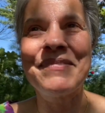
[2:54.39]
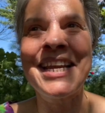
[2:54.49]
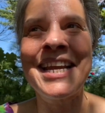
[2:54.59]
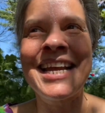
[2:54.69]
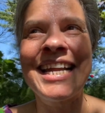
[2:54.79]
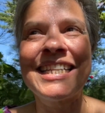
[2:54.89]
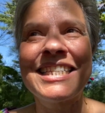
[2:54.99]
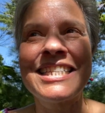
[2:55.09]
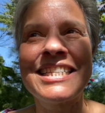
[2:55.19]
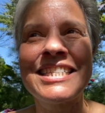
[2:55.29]
And
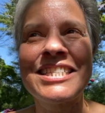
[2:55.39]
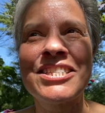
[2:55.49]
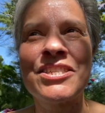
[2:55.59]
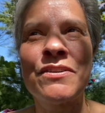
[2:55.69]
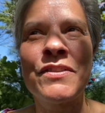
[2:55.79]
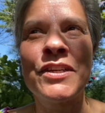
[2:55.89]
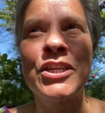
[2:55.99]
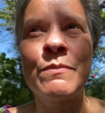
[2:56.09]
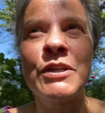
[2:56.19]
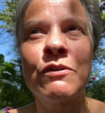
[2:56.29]
so the
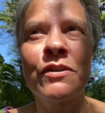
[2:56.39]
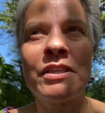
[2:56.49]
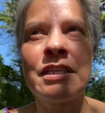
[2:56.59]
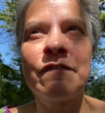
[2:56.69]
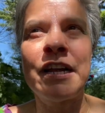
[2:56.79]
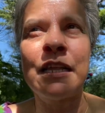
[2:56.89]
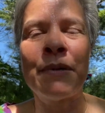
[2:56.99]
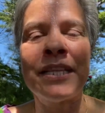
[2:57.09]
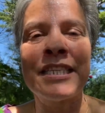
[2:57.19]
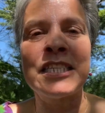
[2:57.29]
human growth and
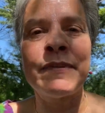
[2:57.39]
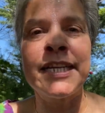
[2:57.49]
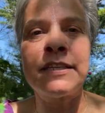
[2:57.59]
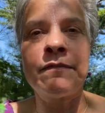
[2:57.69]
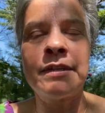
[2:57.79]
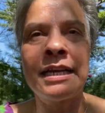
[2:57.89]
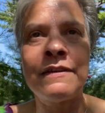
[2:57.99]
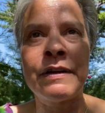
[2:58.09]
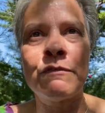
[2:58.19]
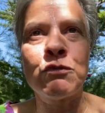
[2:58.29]
development, the spans of
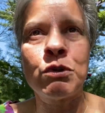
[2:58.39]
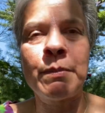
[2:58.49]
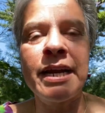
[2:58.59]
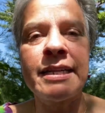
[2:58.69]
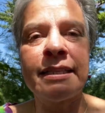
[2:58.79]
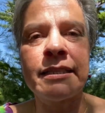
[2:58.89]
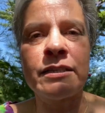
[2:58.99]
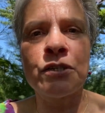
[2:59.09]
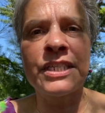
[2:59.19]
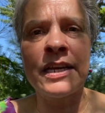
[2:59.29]
life, I was reminded that
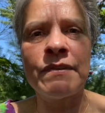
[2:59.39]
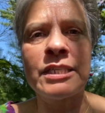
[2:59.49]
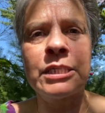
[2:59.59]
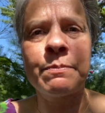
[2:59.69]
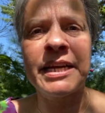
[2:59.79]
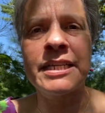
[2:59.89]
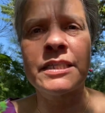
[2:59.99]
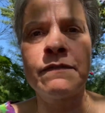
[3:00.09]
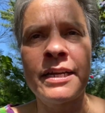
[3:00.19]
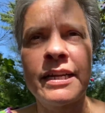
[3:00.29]
there's 7 spans
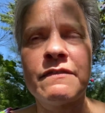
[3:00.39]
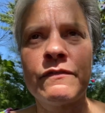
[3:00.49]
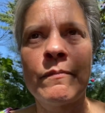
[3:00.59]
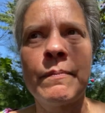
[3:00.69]
of life.